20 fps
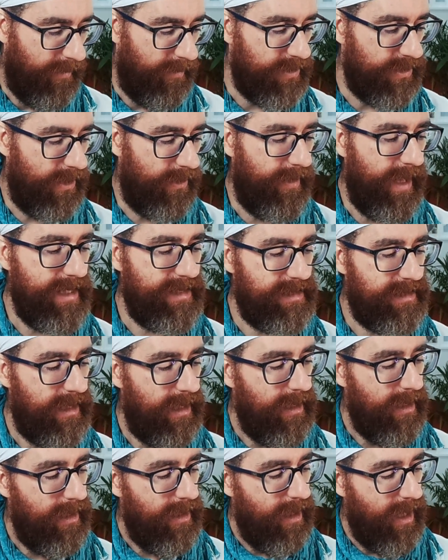So that's
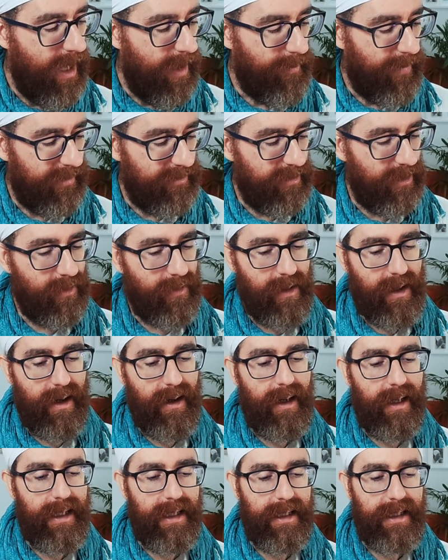a
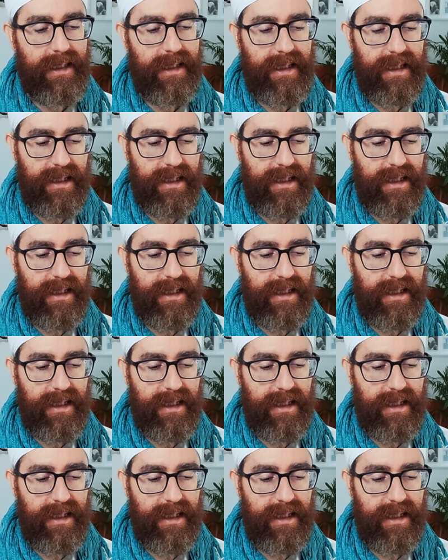particularly